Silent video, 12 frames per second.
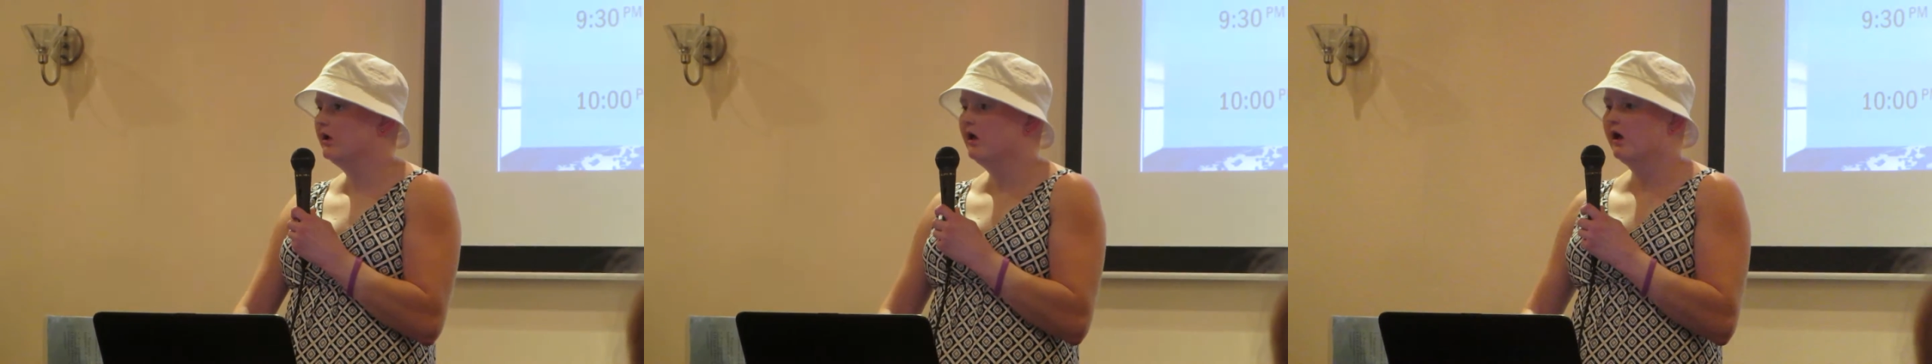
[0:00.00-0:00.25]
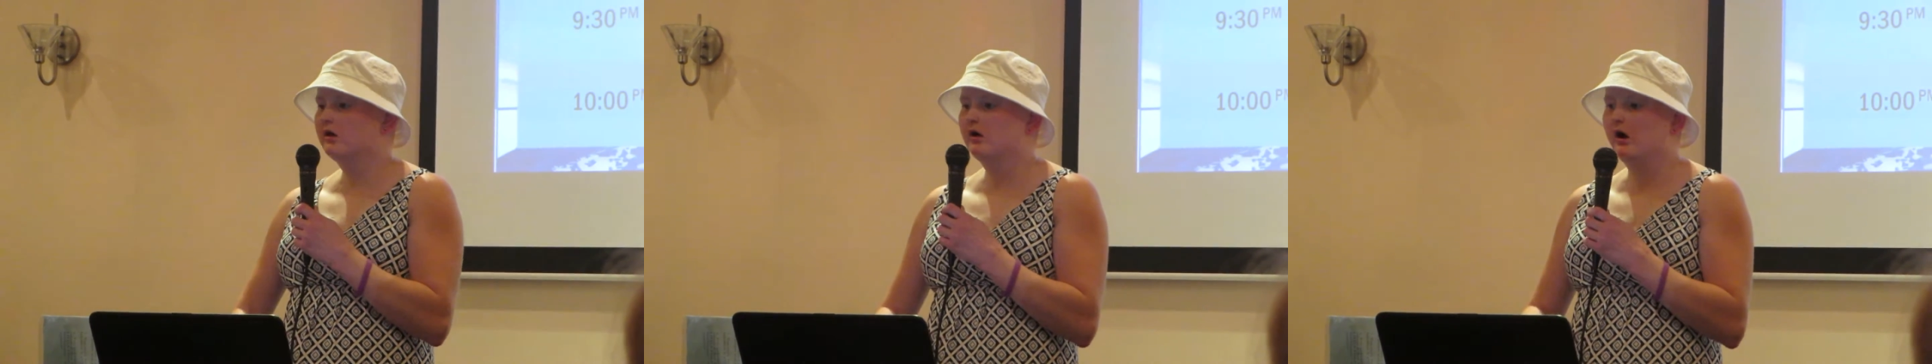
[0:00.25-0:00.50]

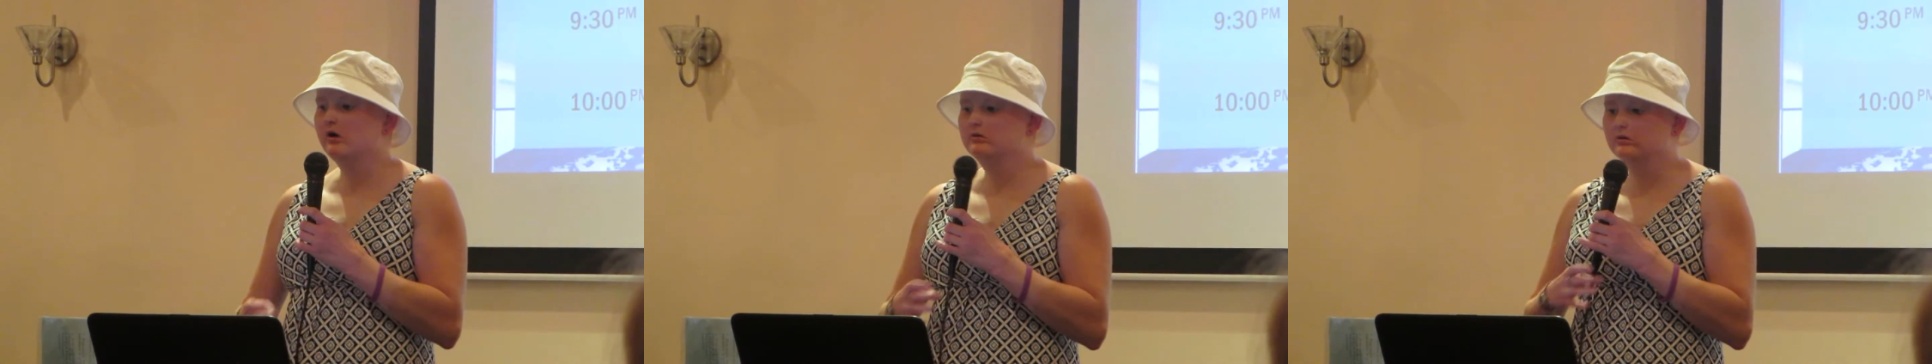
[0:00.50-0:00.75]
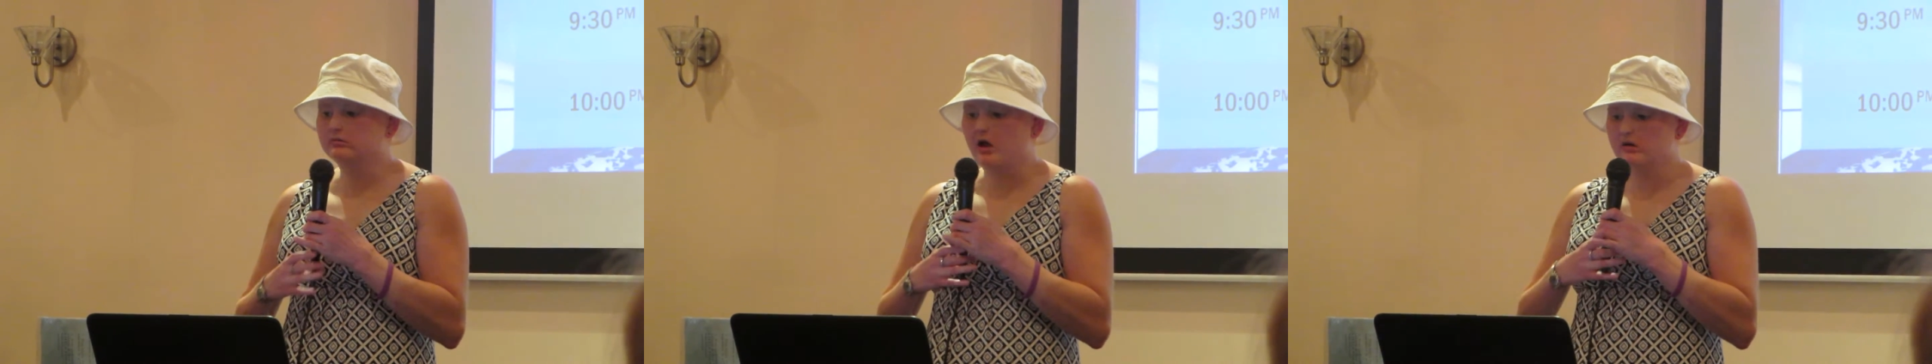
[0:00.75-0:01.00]
And
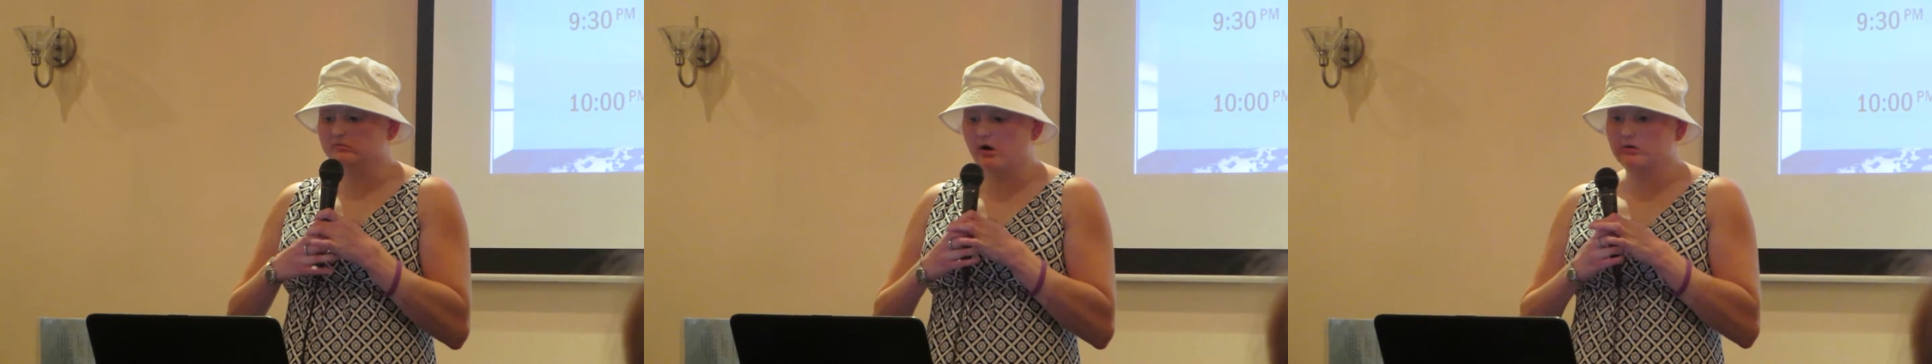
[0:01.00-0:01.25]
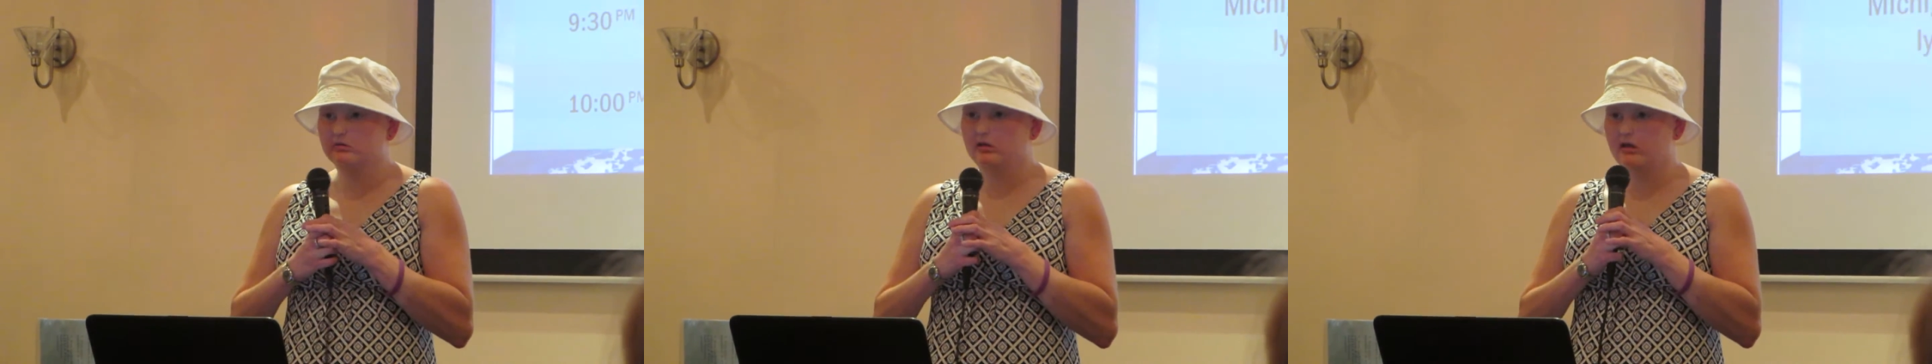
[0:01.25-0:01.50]
also, I
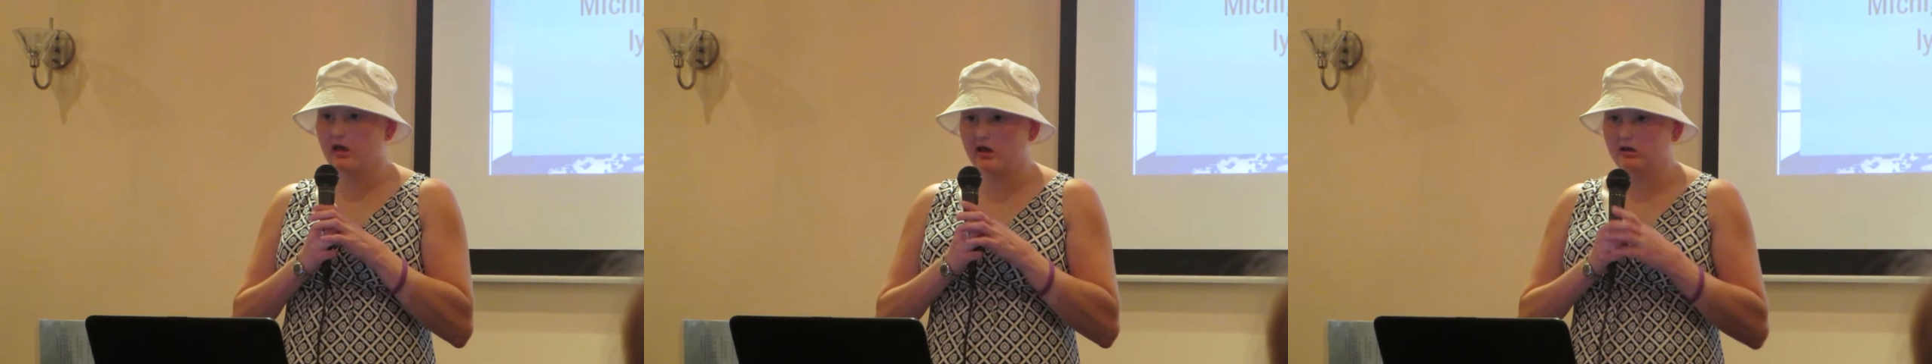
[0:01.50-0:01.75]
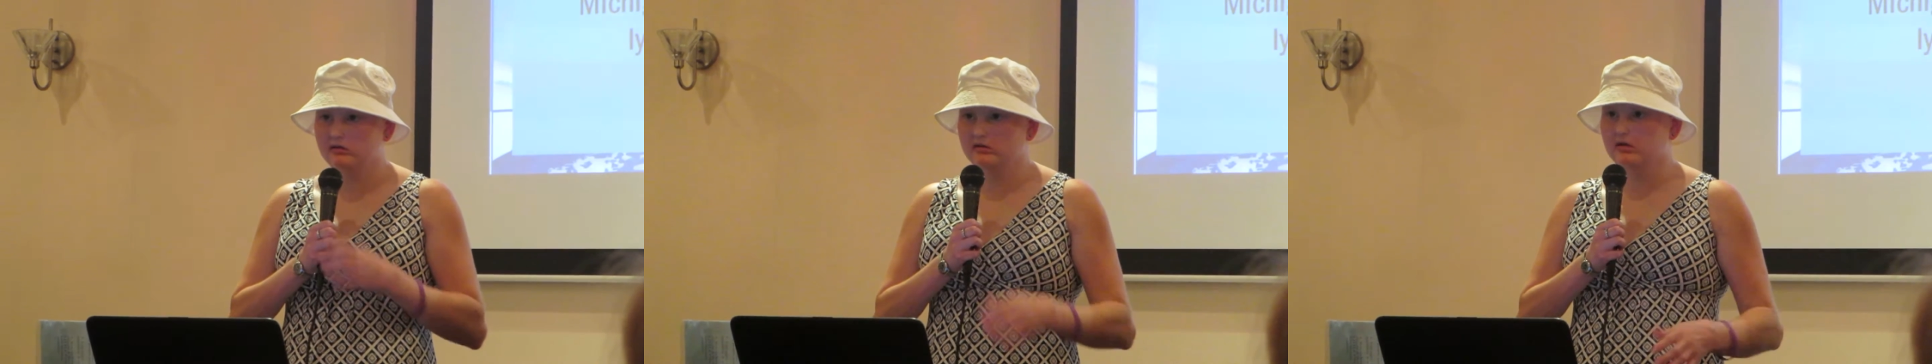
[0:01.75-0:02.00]
walk with a
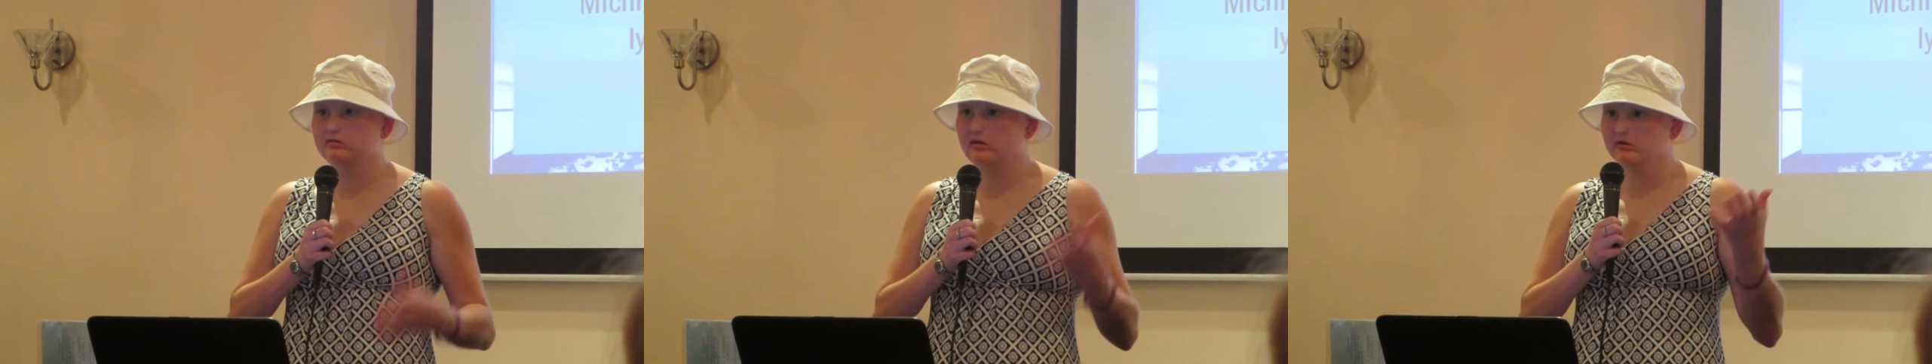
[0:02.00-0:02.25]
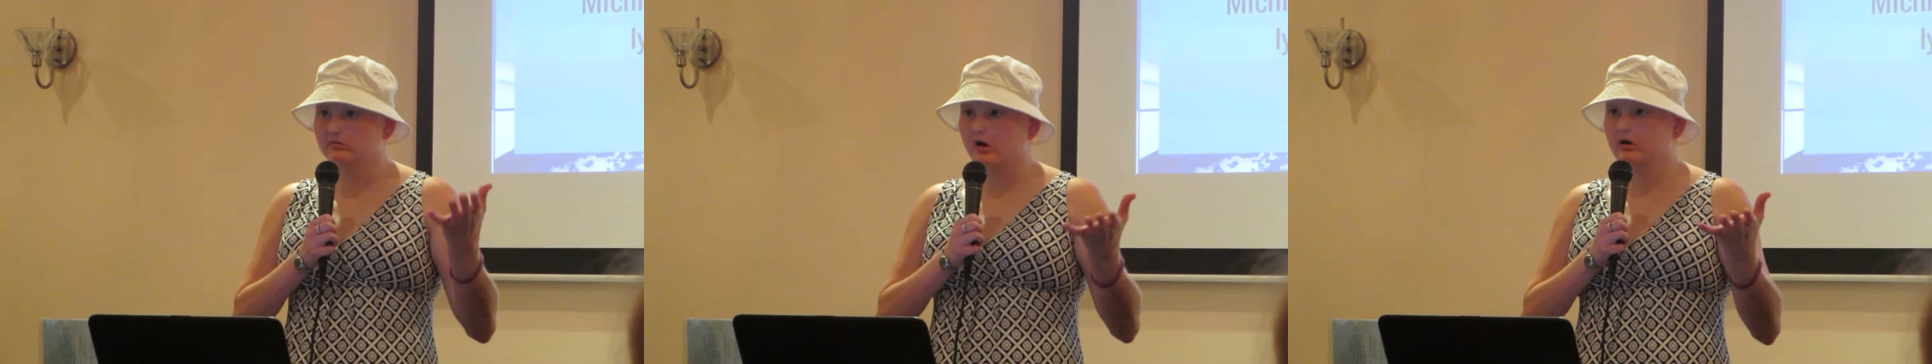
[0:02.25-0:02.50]
cane and say
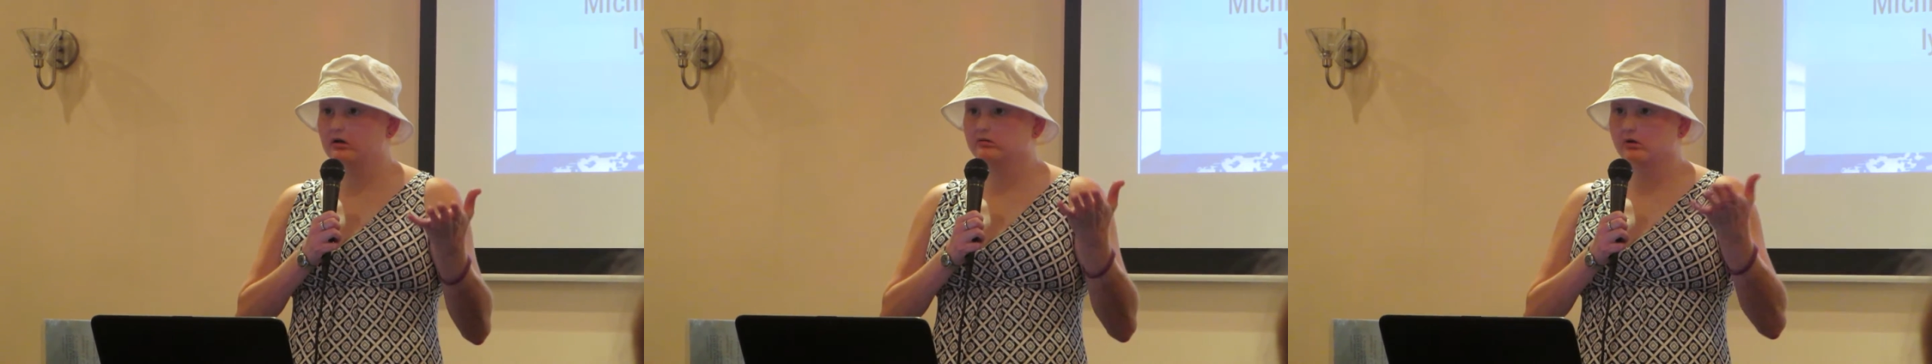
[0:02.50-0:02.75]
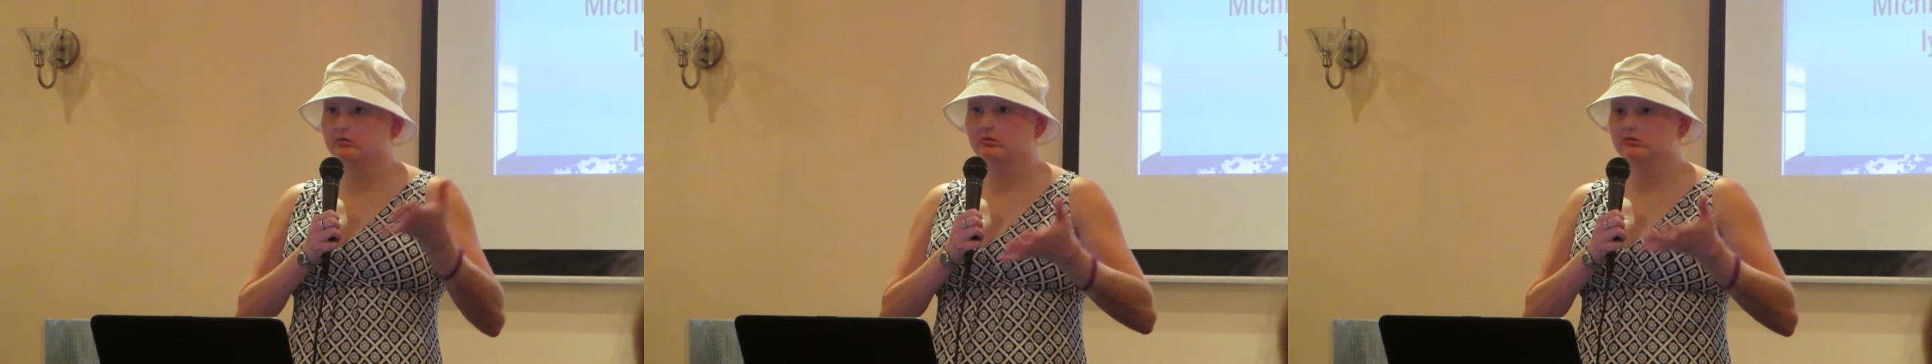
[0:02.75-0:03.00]
walking
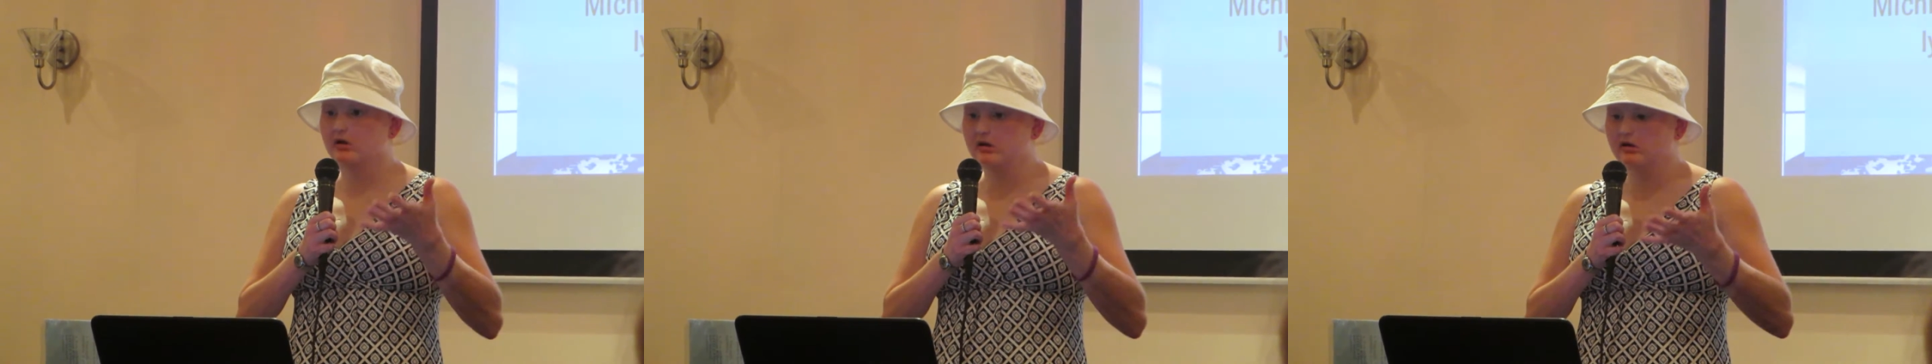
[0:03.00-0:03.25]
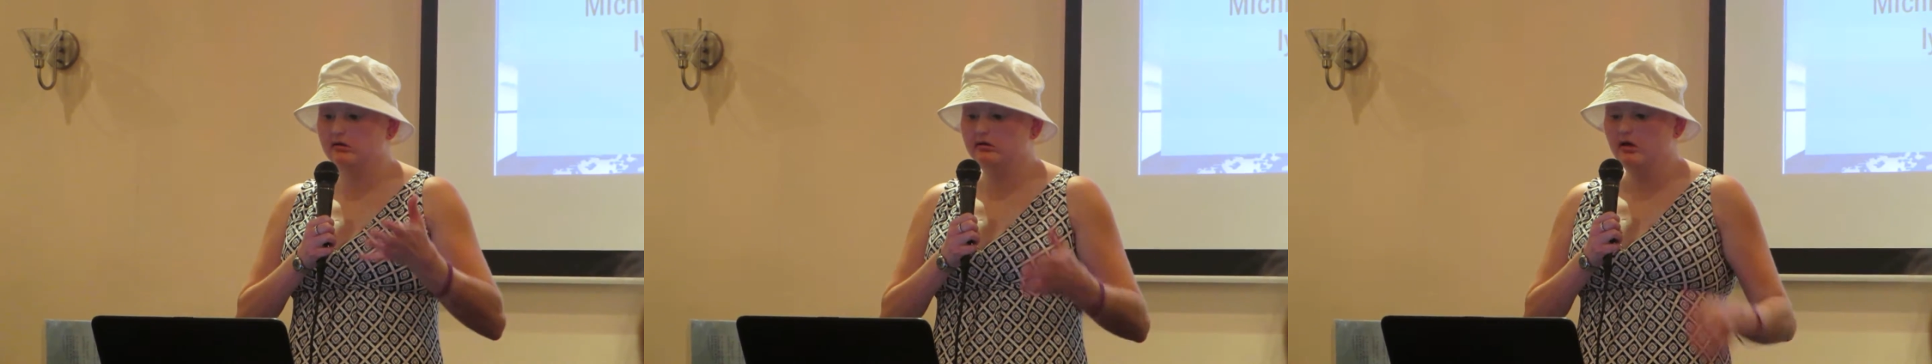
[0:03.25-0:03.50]
is
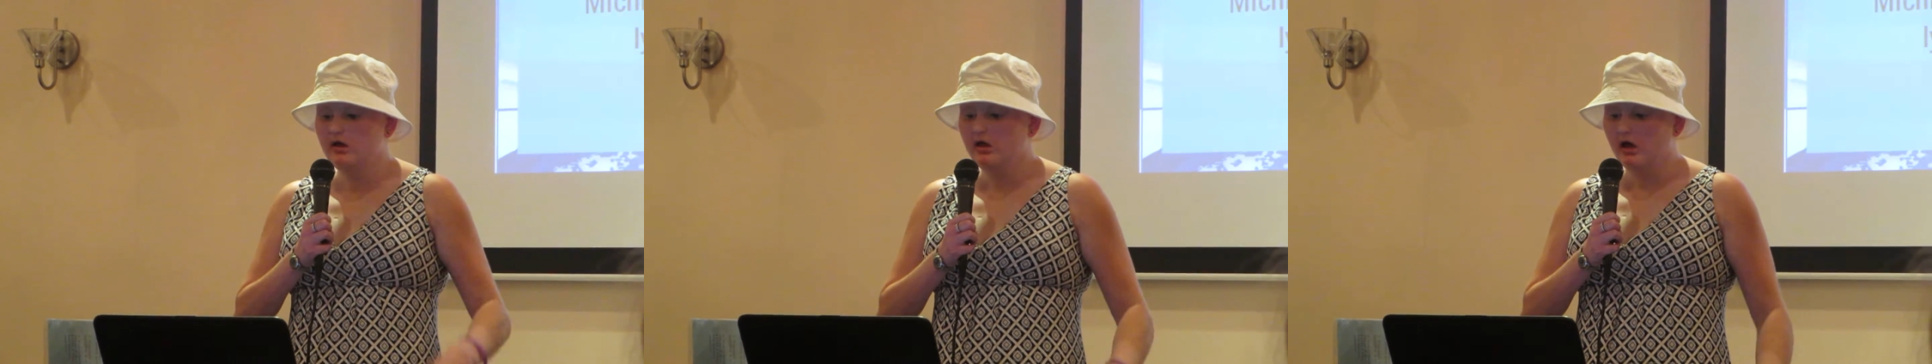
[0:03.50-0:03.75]
overrated.